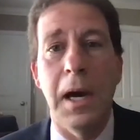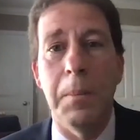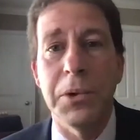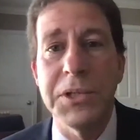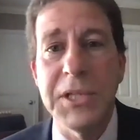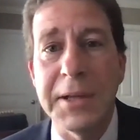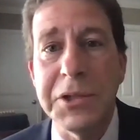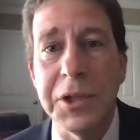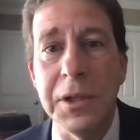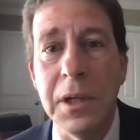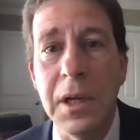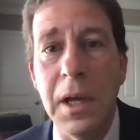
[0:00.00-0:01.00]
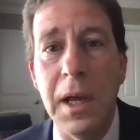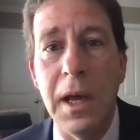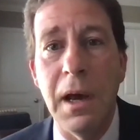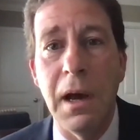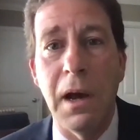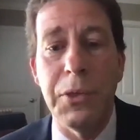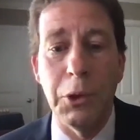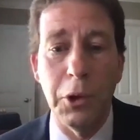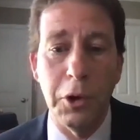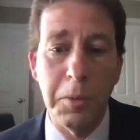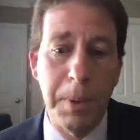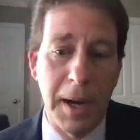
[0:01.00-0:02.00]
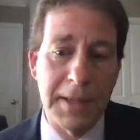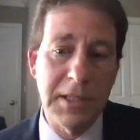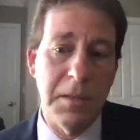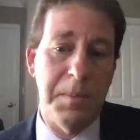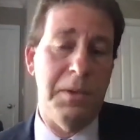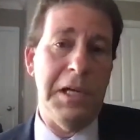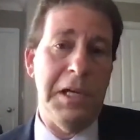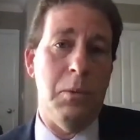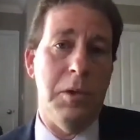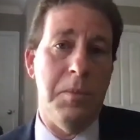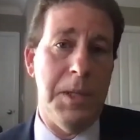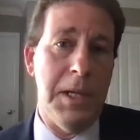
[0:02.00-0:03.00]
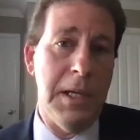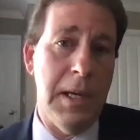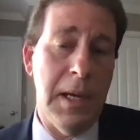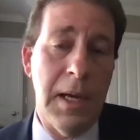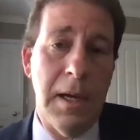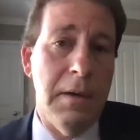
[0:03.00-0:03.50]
per session. A third possibility would be,